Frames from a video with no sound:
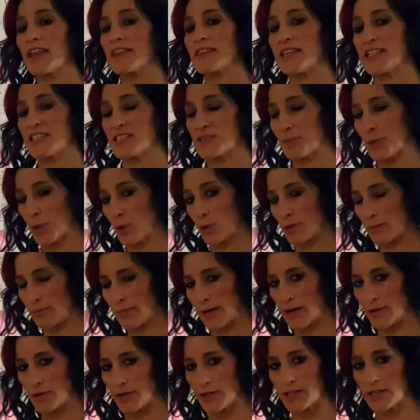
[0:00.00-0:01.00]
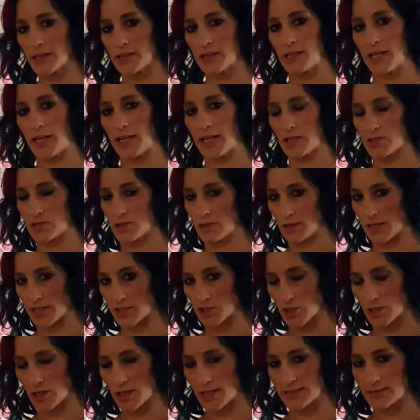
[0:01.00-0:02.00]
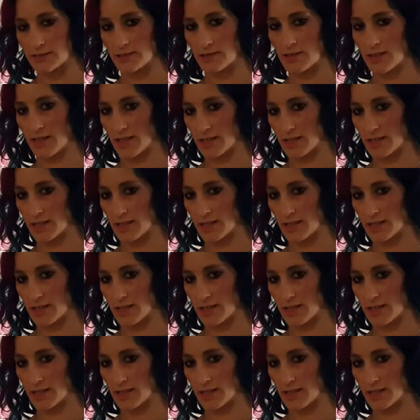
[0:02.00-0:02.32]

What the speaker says: they spoke about it, they intellectualized it,